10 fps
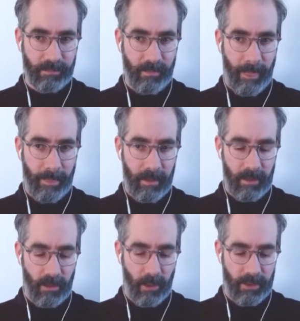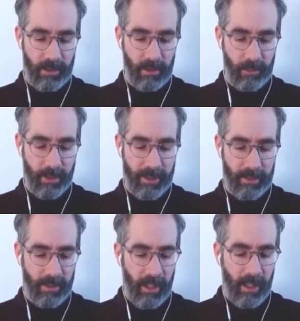in the cortical brain.
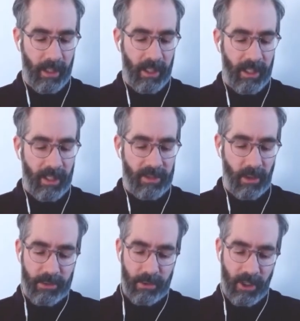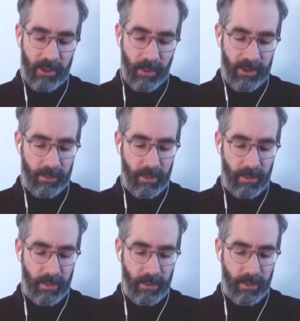It's also not possible
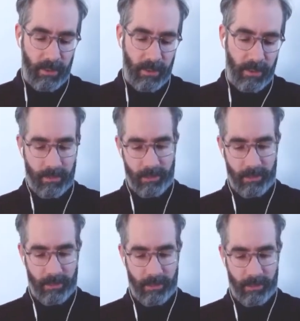for people to put